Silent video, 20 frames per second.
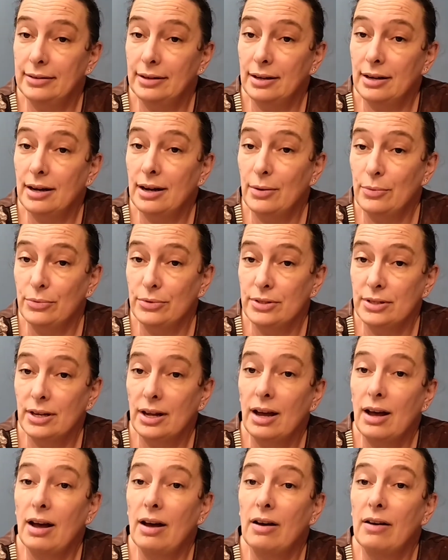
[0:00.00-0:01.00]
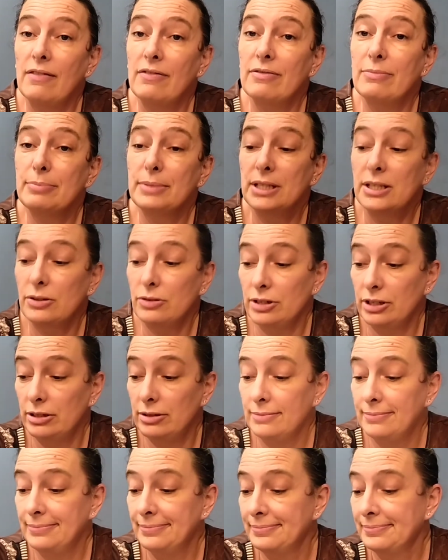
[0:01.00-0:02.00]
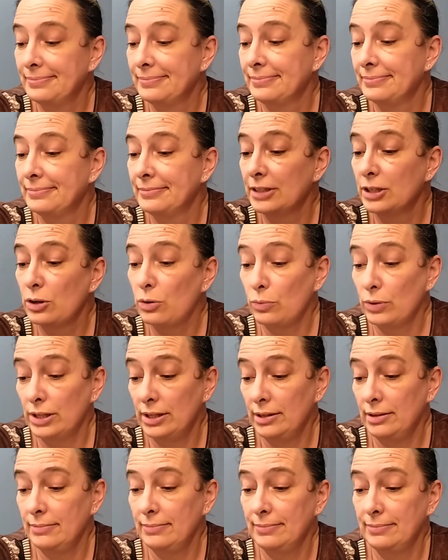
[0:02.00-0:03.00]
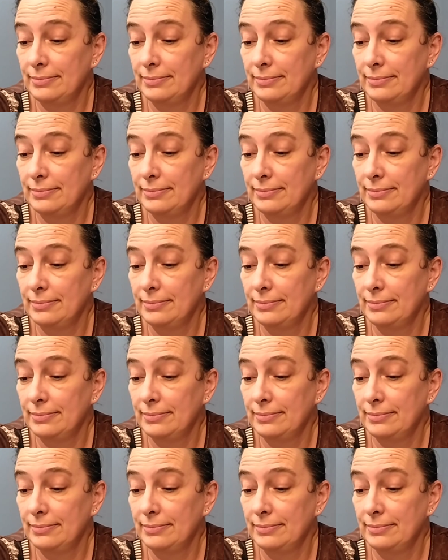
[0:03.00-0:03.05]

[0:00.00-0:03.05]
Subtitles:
count of material to go with it.